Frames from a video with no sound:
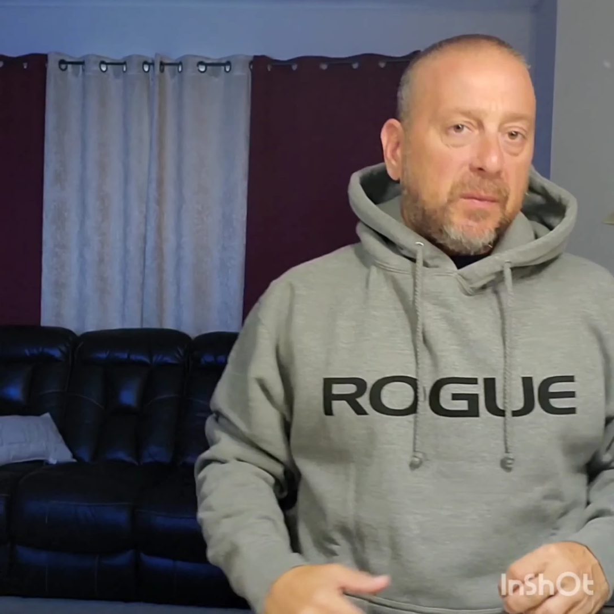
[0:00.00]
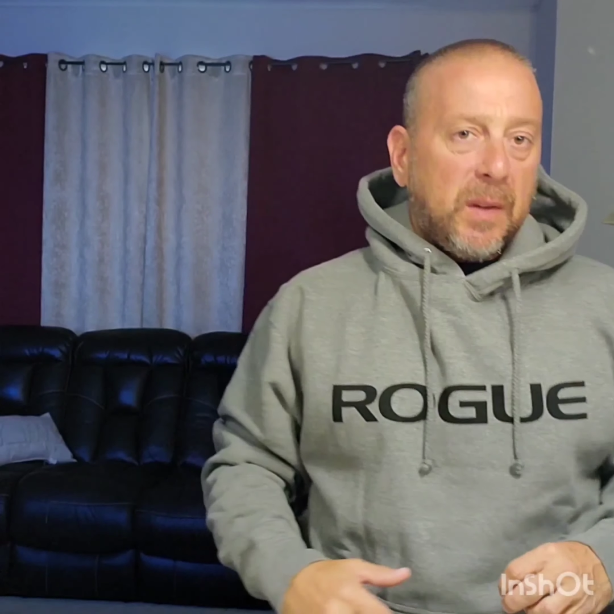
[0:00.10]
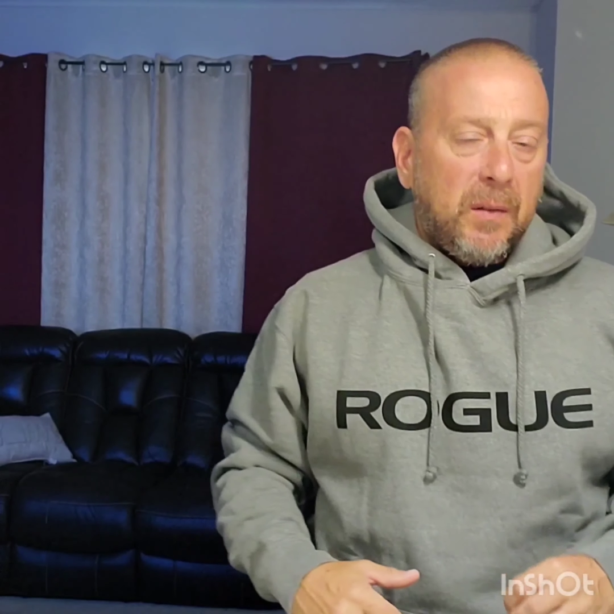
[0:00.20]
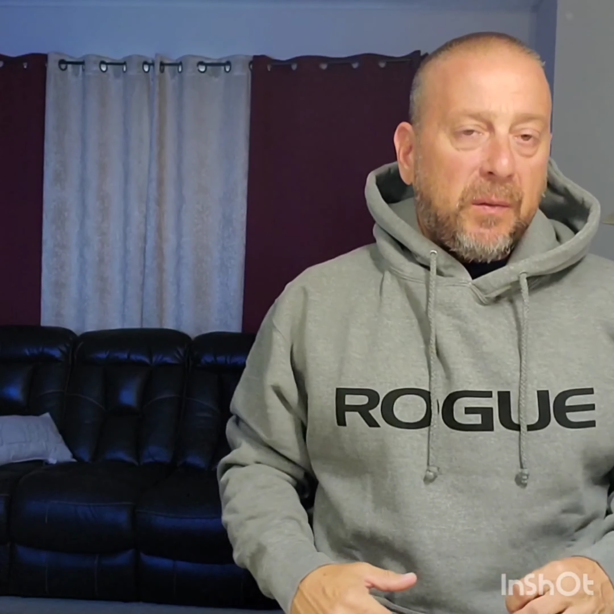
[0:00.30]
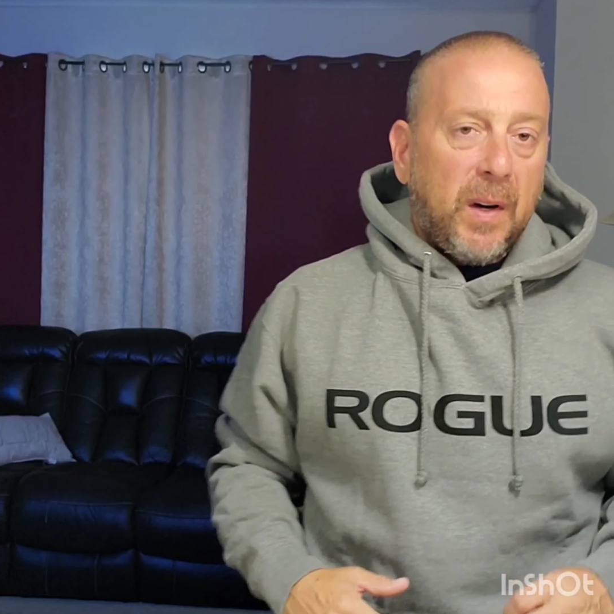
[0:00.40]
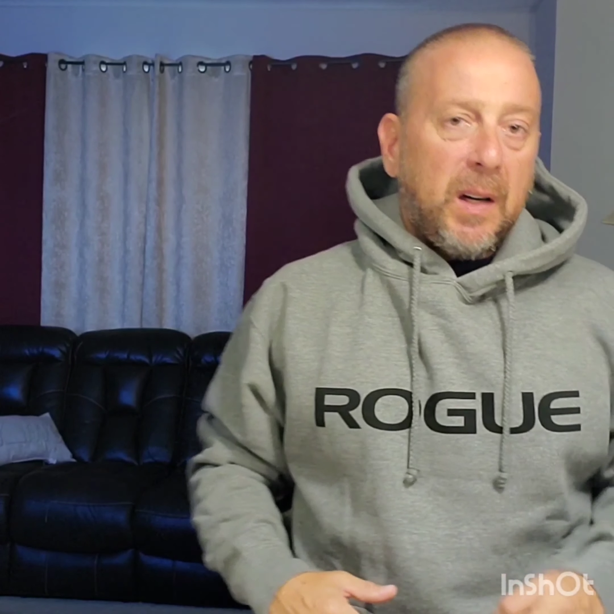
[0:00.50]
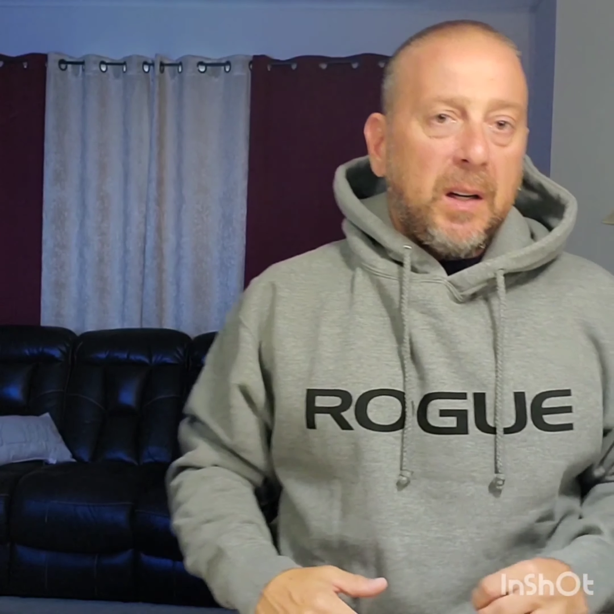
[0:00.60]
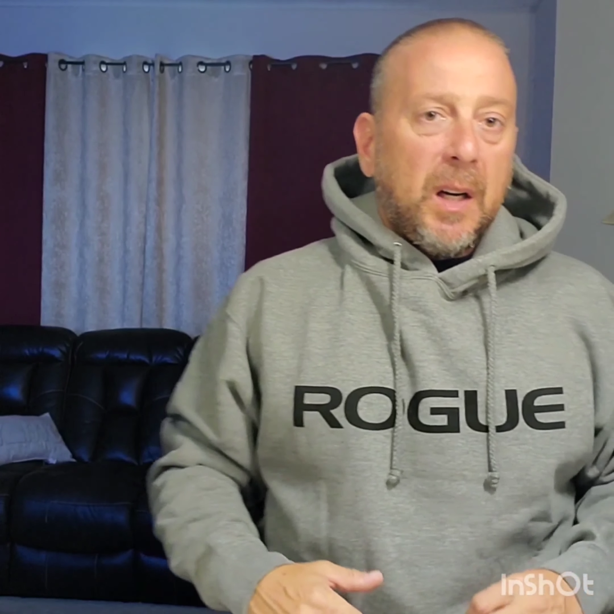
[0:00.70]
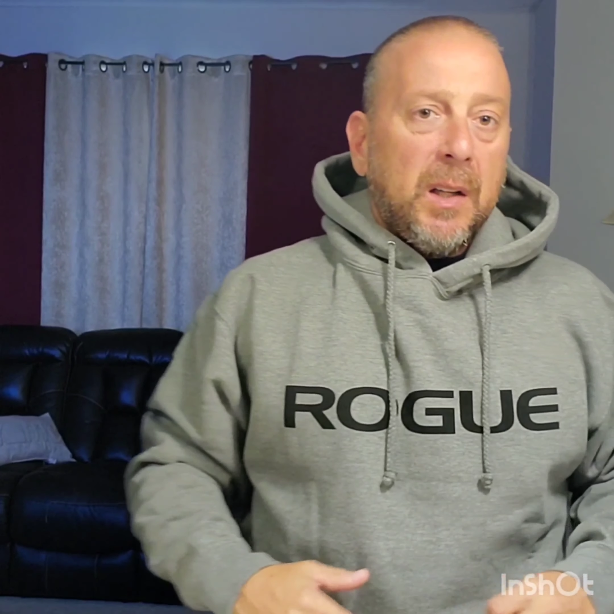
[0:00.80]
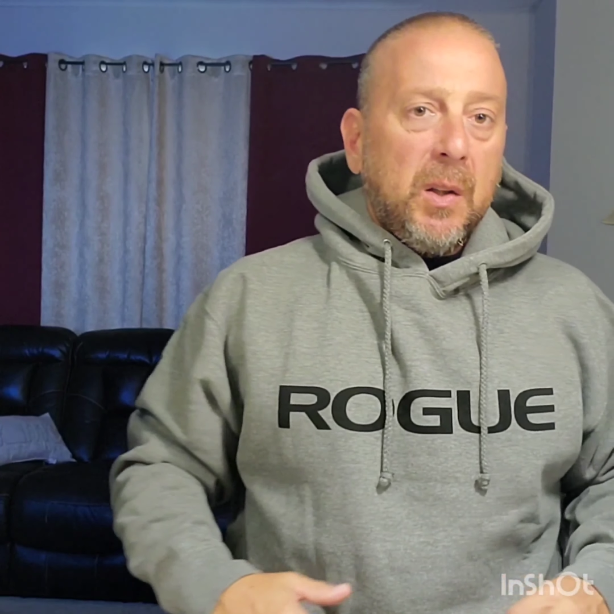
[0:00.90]
if uh,
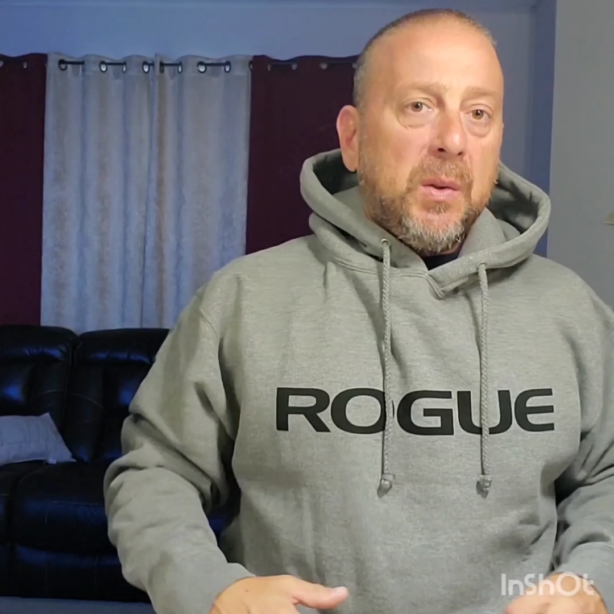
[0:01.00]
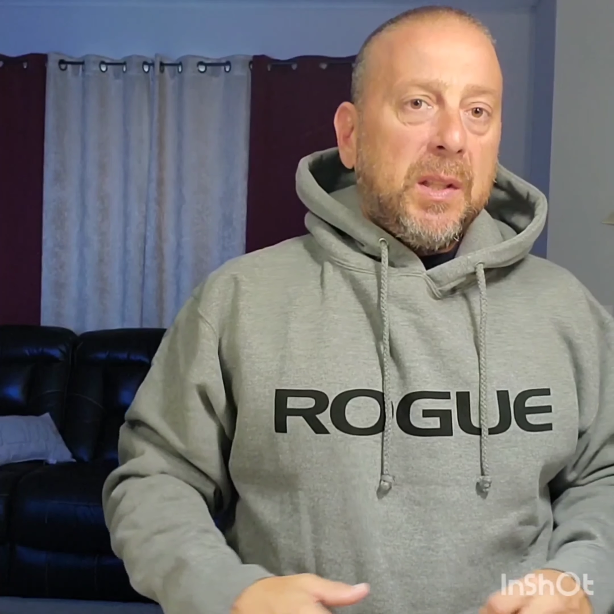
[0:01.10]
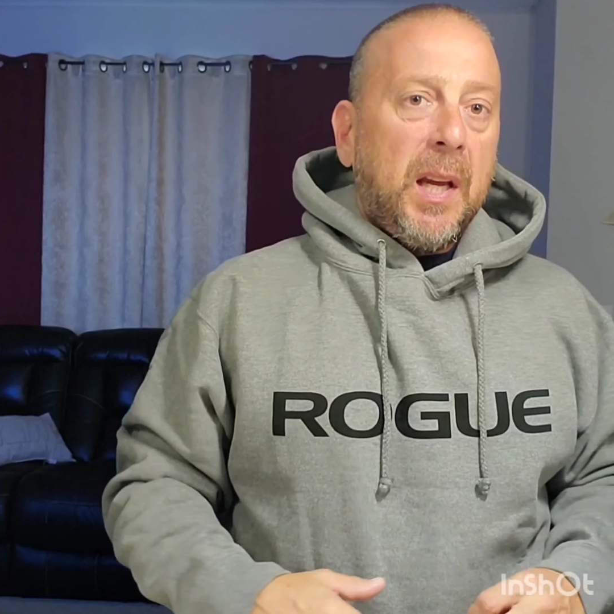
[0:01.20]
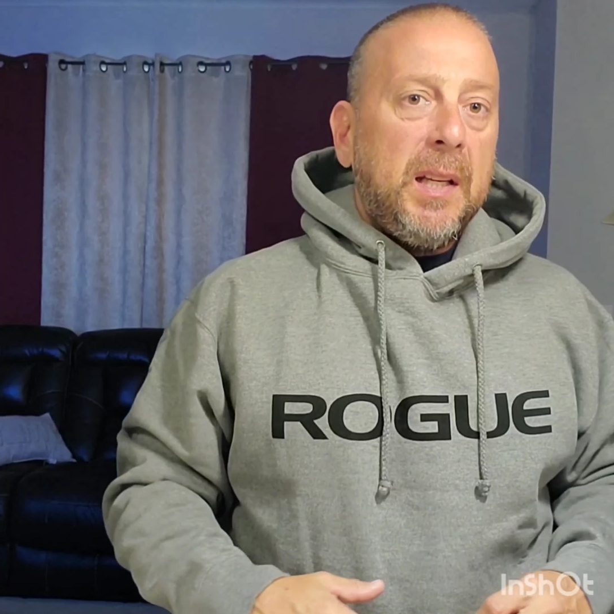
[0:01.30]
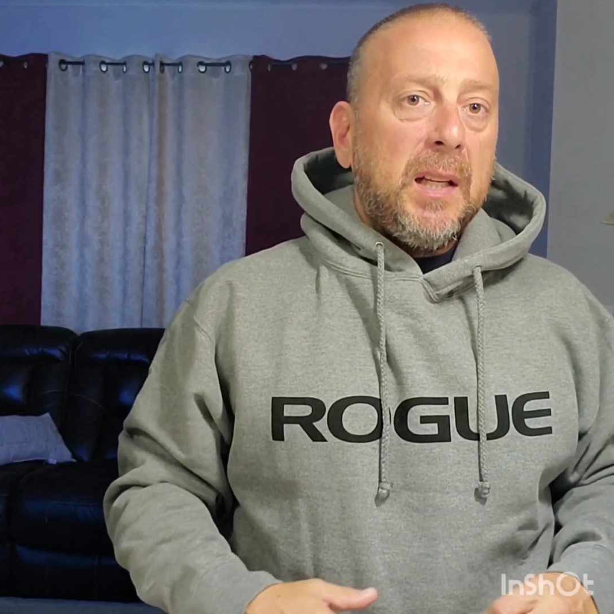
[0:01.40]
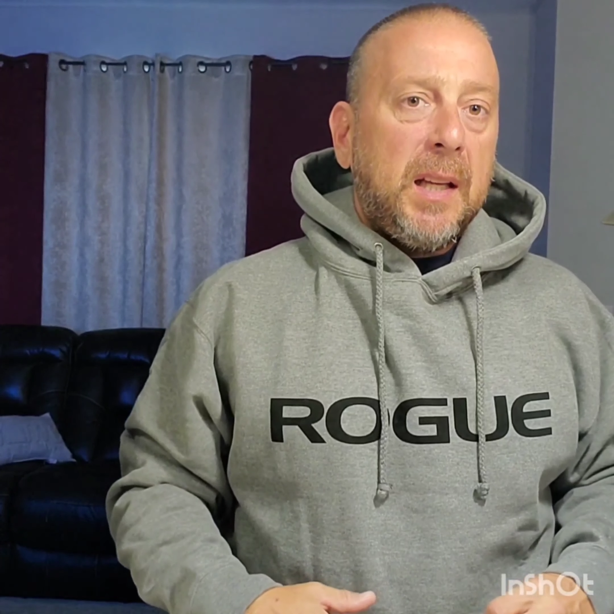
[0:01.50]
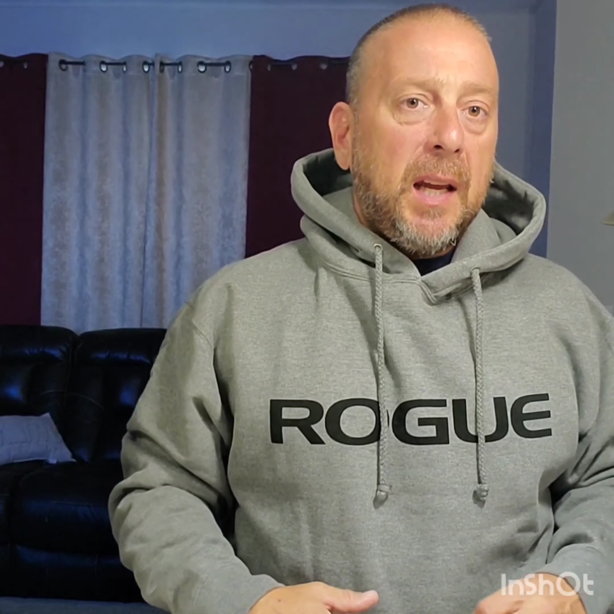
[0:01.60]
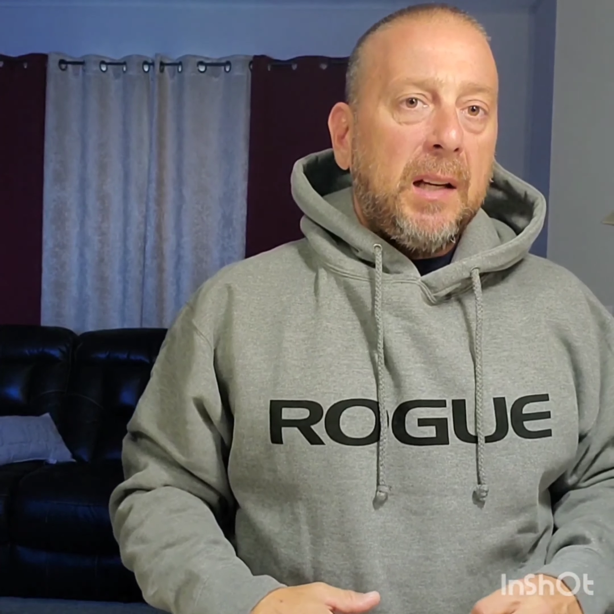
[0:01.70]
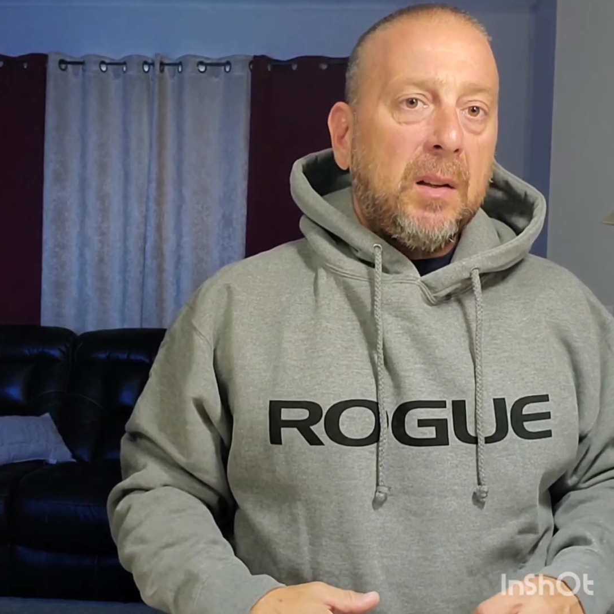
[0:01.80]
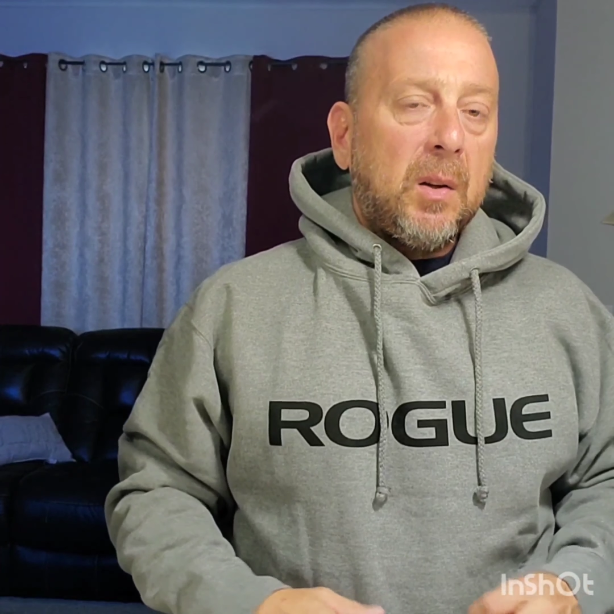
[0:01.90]
you tend to
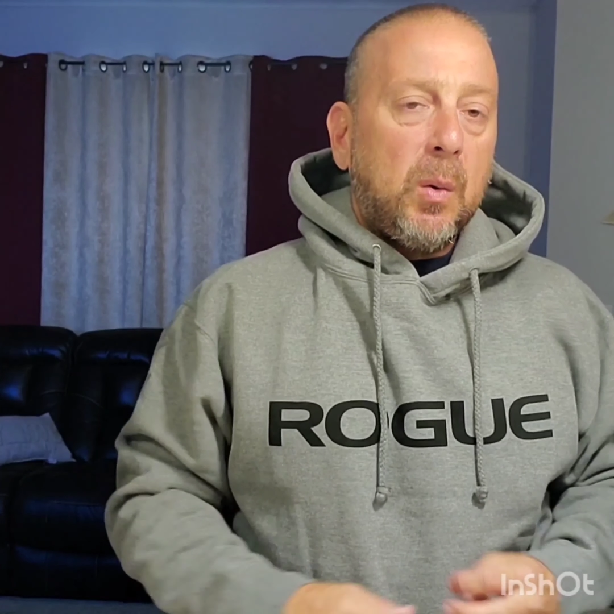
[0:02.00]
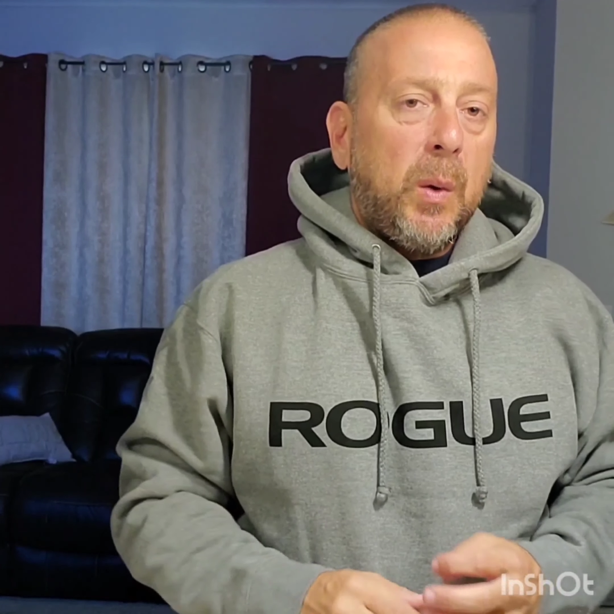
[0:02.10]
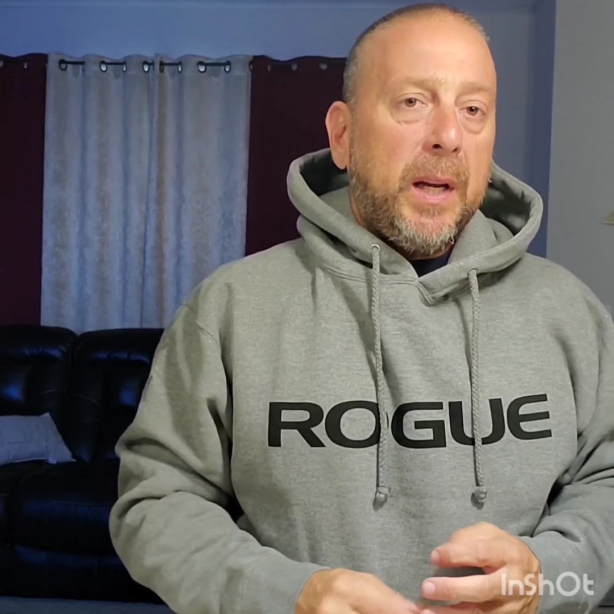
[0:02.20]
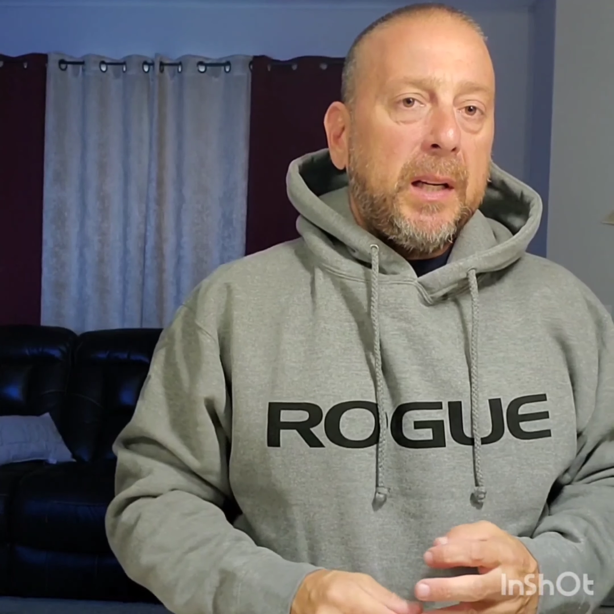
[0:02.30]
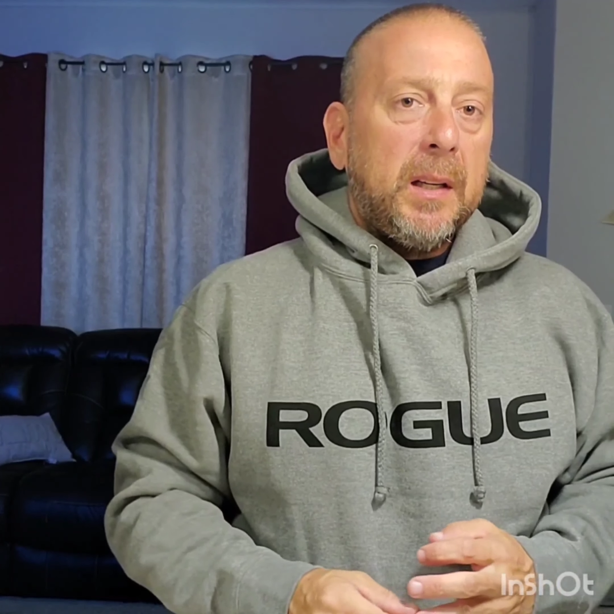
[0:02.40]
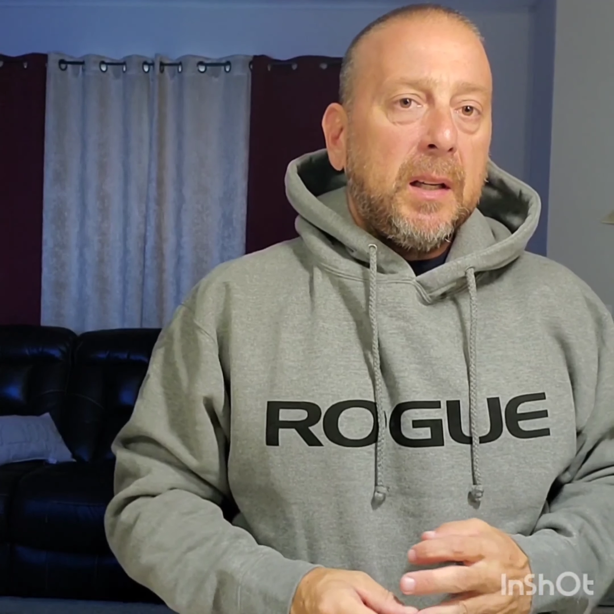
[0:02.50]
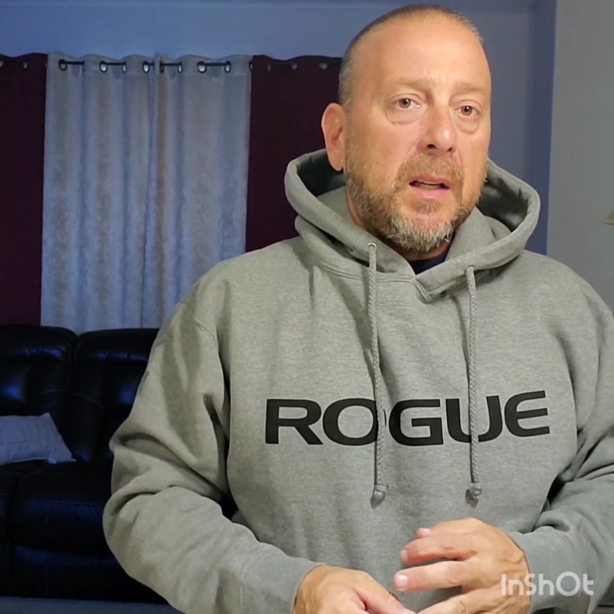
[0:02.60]
gain a little weight